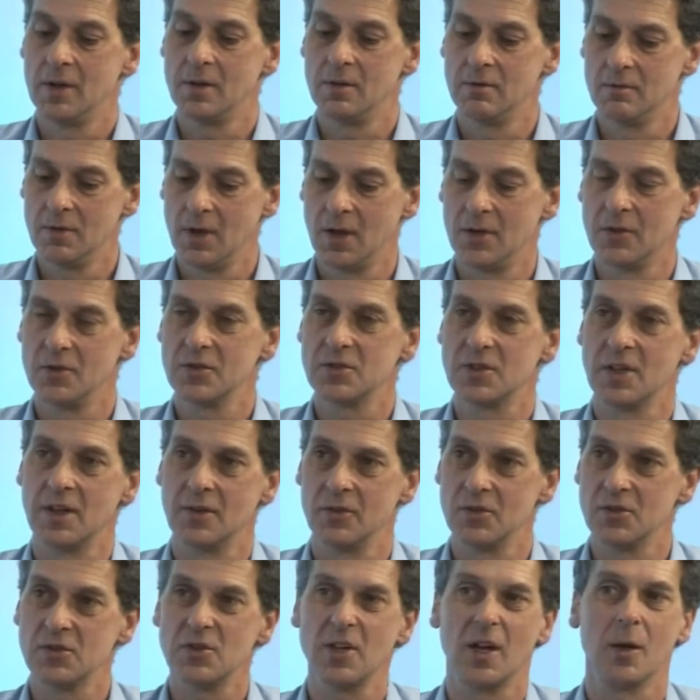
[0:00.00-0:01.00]
then
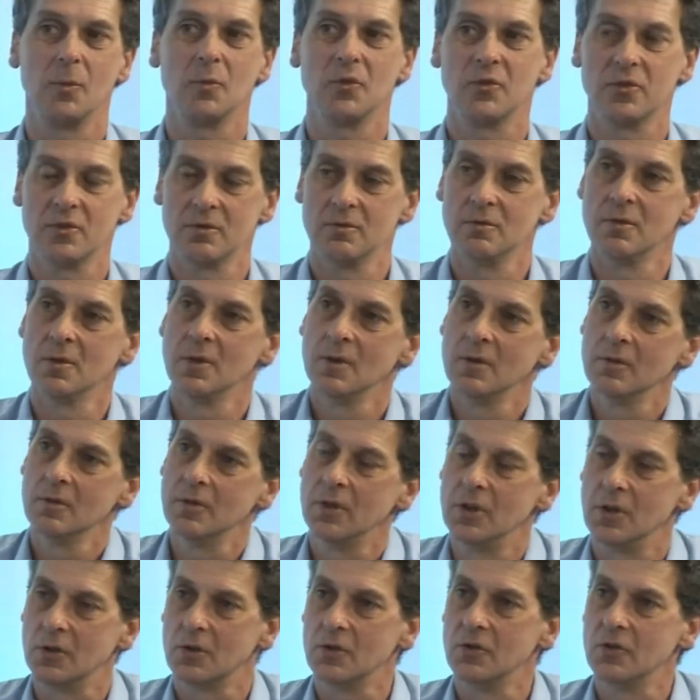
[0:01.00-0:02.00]
understand the steps
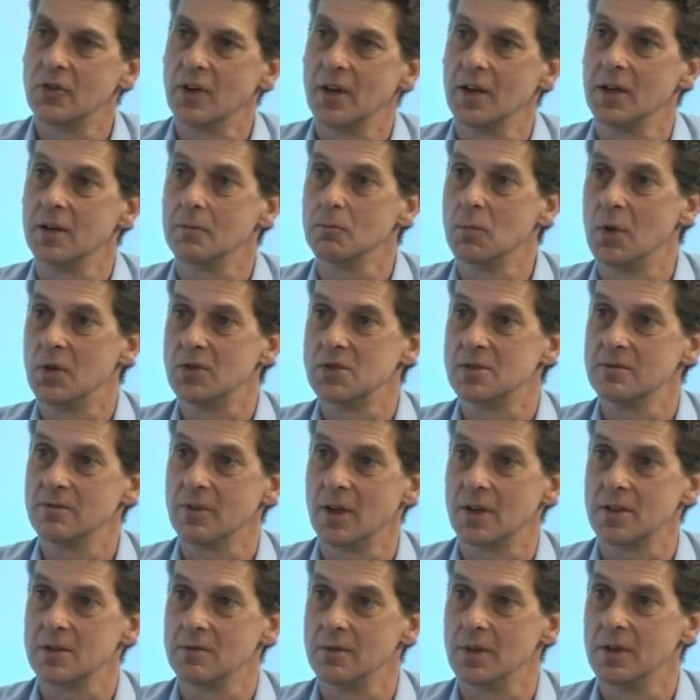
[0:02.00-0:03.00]
that you can take most
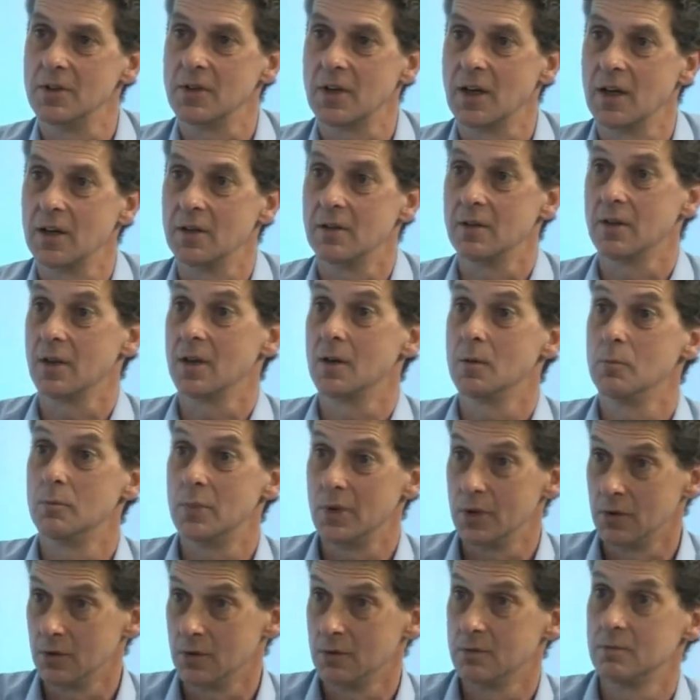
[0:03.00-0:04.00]
effectively to get you there, and
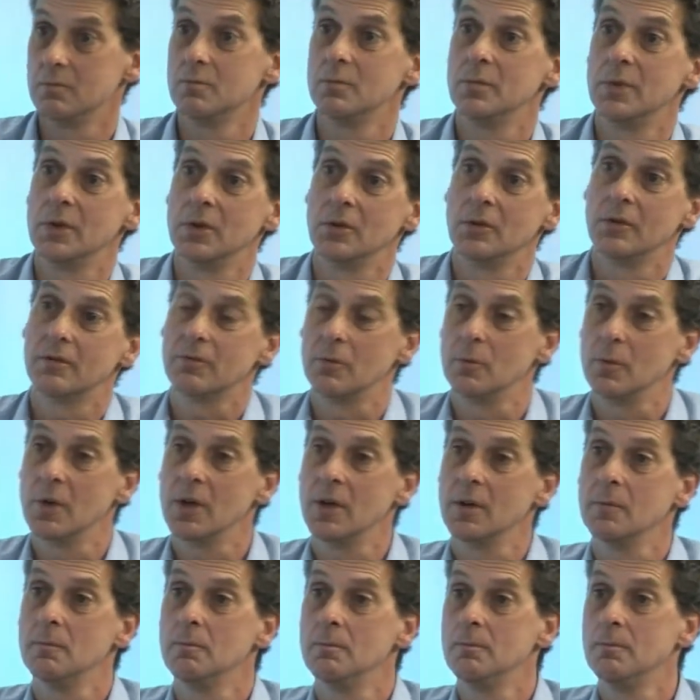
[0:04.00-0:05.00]
build from
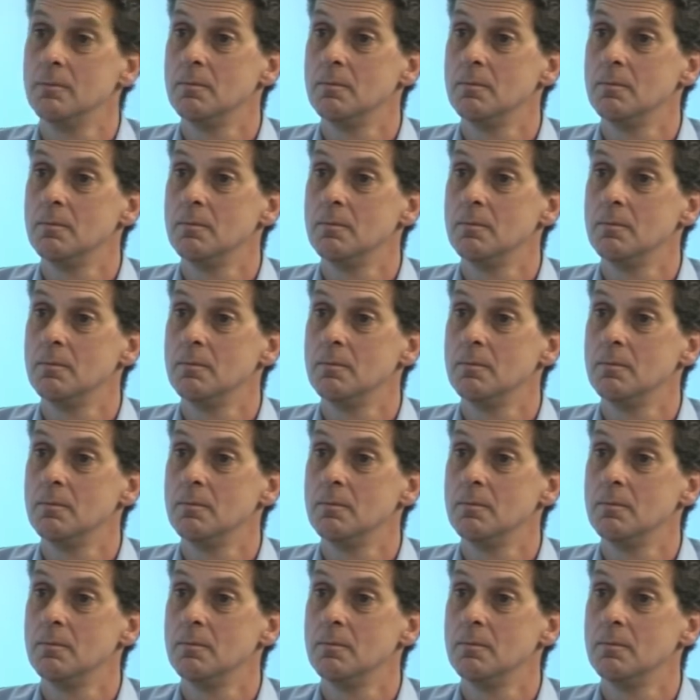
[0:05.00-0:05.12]
there.